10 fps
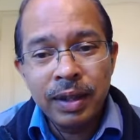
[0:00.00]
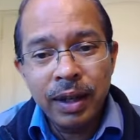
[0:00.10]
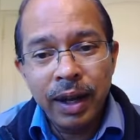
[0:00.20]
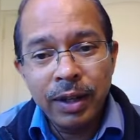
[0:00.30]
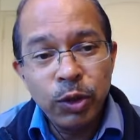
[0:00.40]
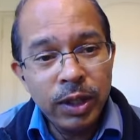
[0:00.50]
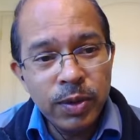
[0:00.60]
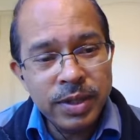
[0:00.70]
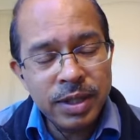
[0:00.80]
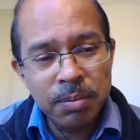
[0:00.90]
And you can
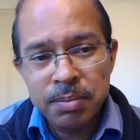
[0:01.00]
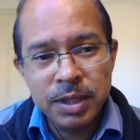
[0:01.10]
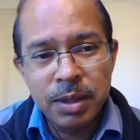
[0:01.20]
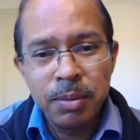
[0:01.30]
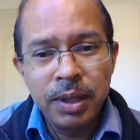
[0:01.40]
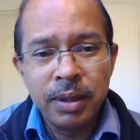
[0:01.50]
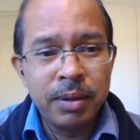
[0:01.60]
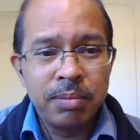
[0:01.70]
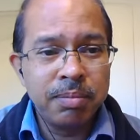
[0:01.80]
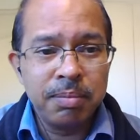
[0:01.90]
use some similar
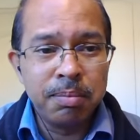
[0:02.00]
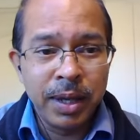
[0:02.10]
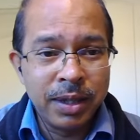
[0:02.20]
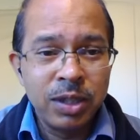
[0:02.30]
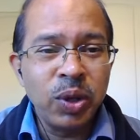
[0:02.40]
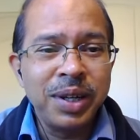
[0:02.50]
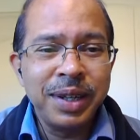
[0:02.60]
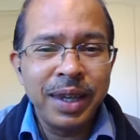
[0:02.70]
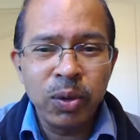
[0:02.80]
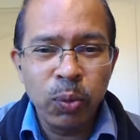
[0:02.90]
method to
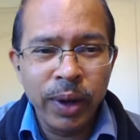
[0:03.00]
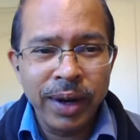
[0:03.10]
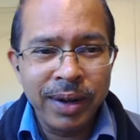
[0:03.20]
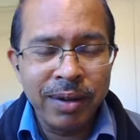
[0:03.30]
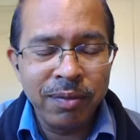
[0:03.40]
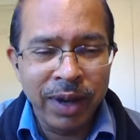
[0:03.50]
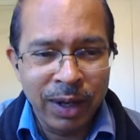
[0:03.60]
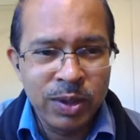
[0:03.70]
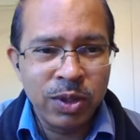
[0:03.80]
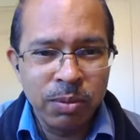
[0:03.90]
indicate where
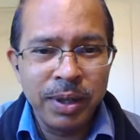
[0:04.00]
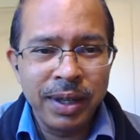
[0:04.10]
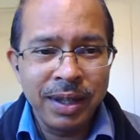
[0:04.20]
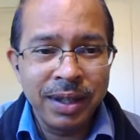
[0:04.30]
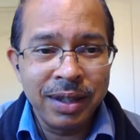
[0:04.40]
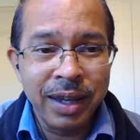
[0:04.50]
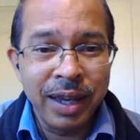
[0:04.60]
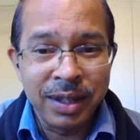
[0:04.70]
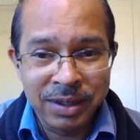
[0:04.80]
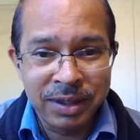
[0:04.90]
values could be
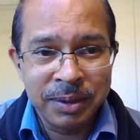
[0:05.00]
entered.